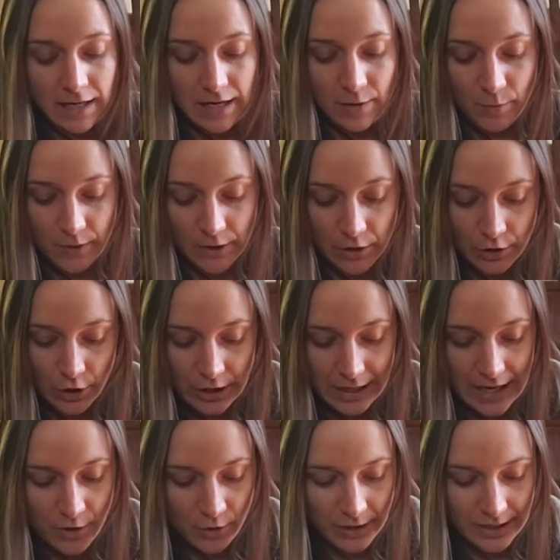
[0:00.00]
and when you
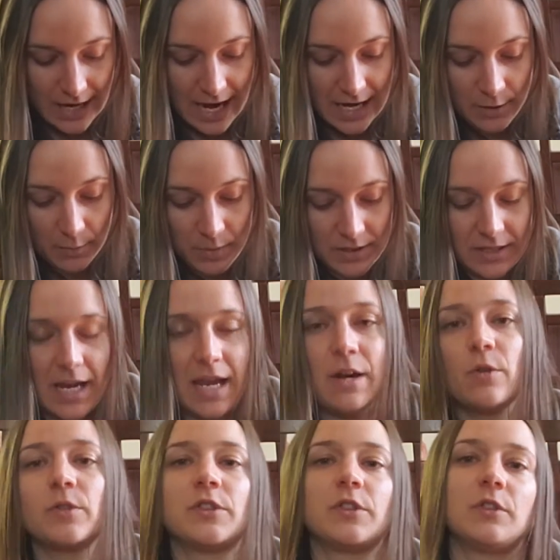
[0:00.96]
look at organic
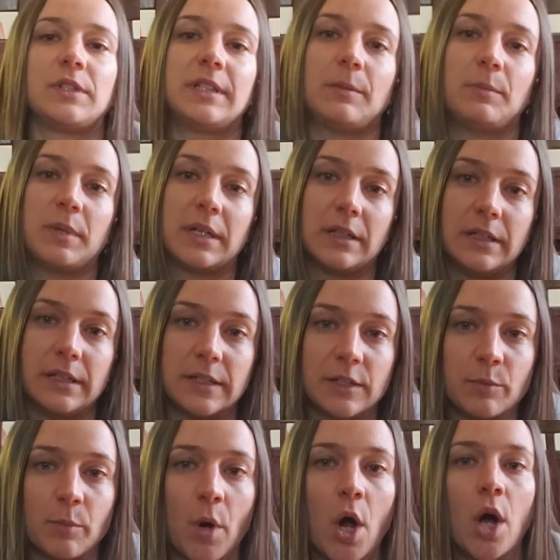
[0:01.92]
potatoes, they're typically
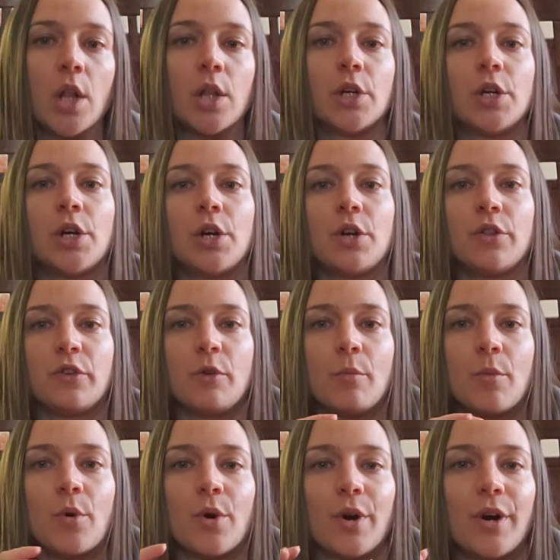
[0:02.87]
smaller,
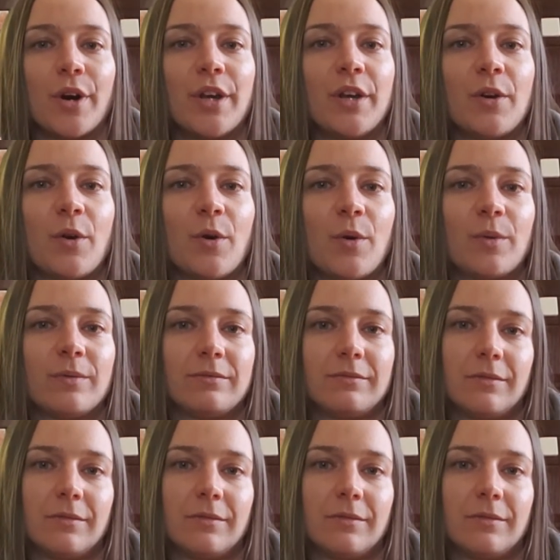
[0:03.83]
they're more, you know,